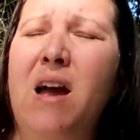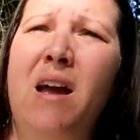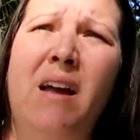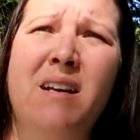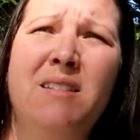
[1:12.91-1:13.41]

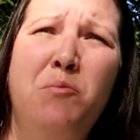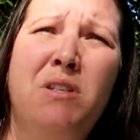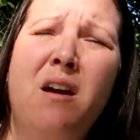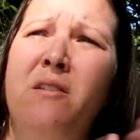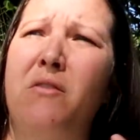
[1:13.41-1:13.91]
I guess it was
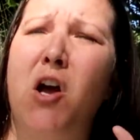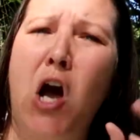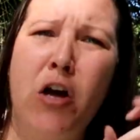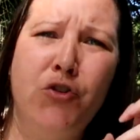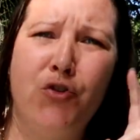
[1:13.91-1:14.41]
kind of
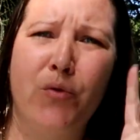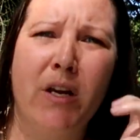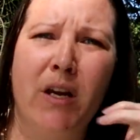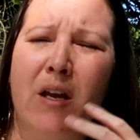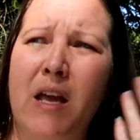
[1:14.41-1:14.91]

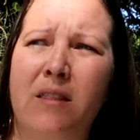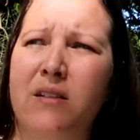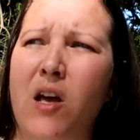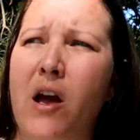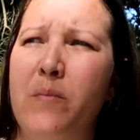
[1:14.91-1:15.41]
country at the
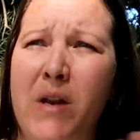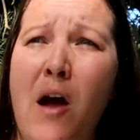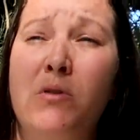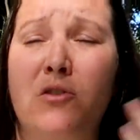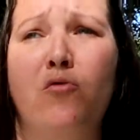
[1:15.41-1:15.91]
time.
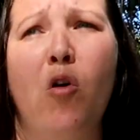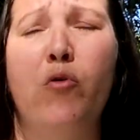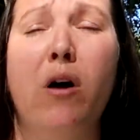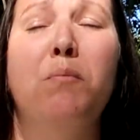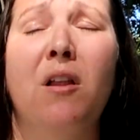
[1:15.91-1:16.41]
Now it's
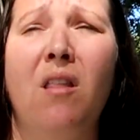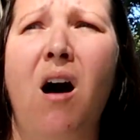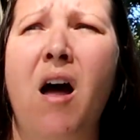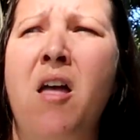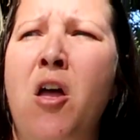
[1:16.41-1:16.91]
grown up a
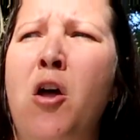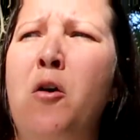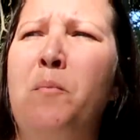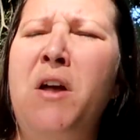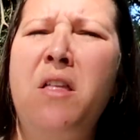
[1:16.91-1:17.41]
lot.
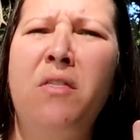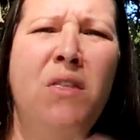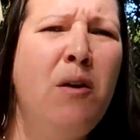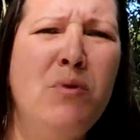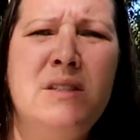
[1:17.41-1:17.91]
But
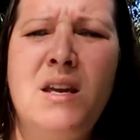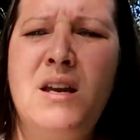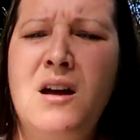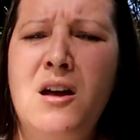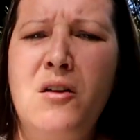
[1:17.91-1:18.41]
it was
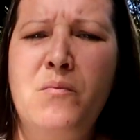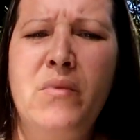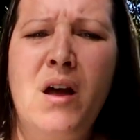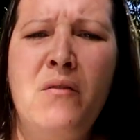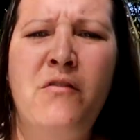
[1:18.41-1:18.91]
like a
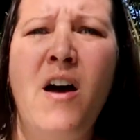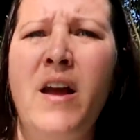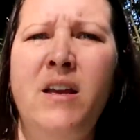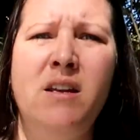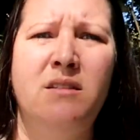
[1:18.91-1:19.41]

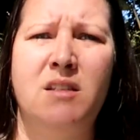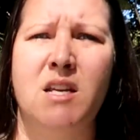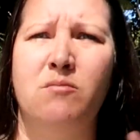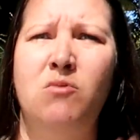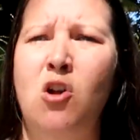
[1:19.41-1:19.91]
fine
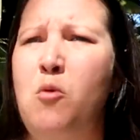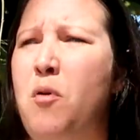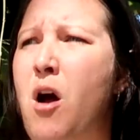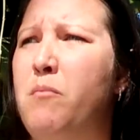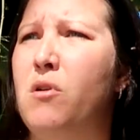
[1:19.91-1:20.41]
incident, no
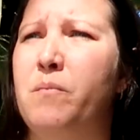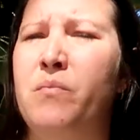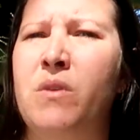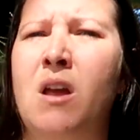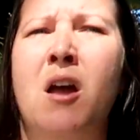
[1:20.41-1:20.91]
problem.
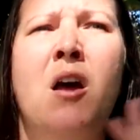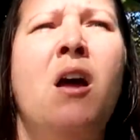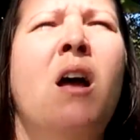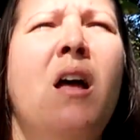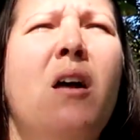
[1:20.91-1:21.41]

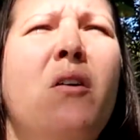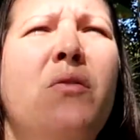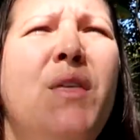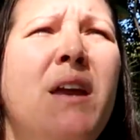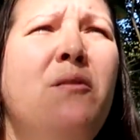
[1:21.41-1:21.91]

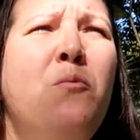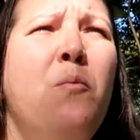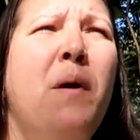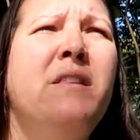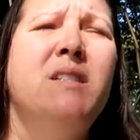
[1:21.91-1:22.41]
Then
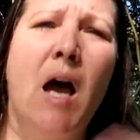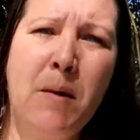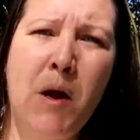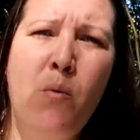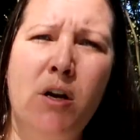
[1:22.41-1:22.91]
by the
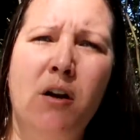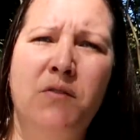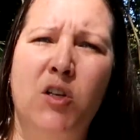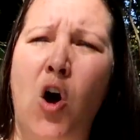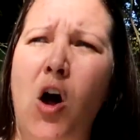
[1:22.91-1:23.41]
time I went off
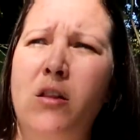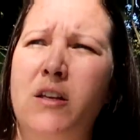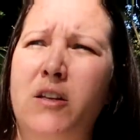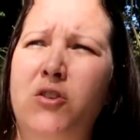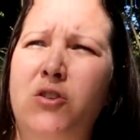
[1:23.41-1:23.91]
to
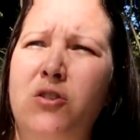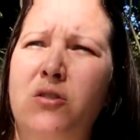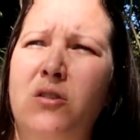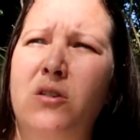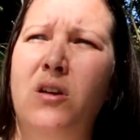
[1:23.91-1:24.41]

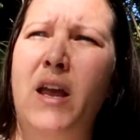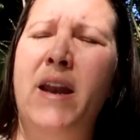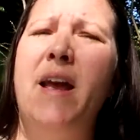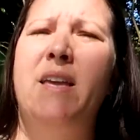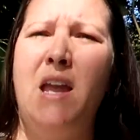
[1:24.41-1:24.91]
college
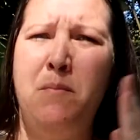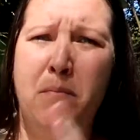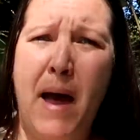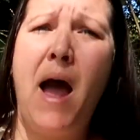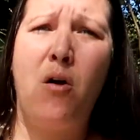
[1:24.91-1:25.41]
and I came
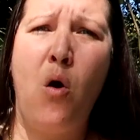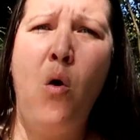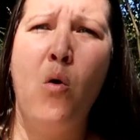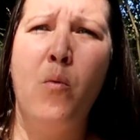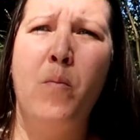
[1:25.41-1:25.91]
back
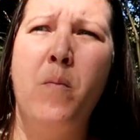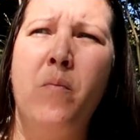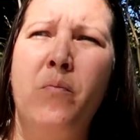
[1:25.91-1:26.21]
home,